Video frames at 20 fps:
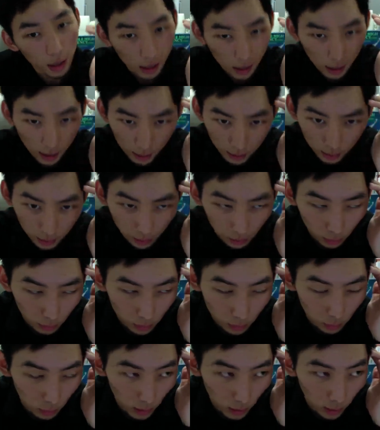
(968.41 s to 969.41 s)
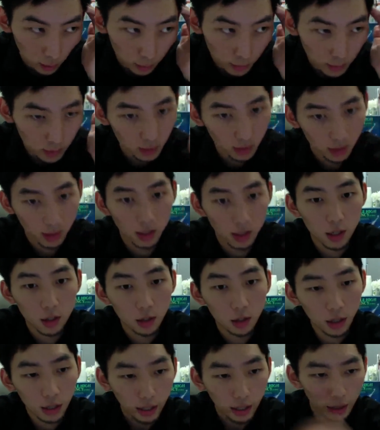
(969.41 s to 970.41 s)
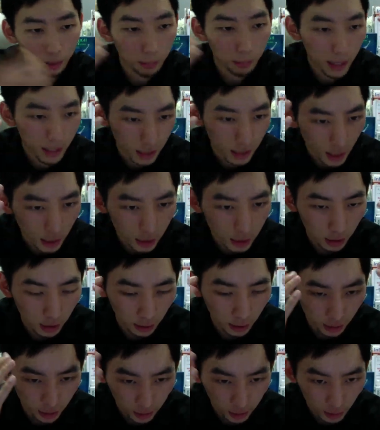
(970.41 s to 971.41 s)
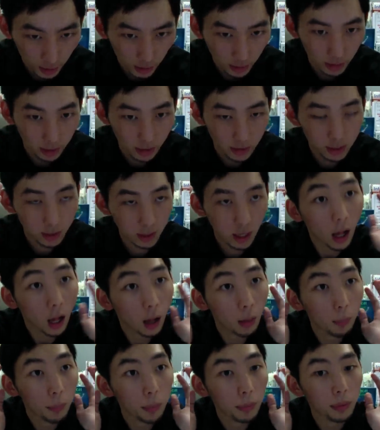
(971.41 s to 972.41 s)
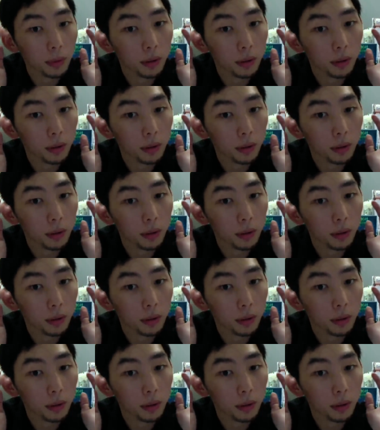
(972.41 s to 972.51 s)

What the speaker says: and also helps essentially like massaging your skin and scalp.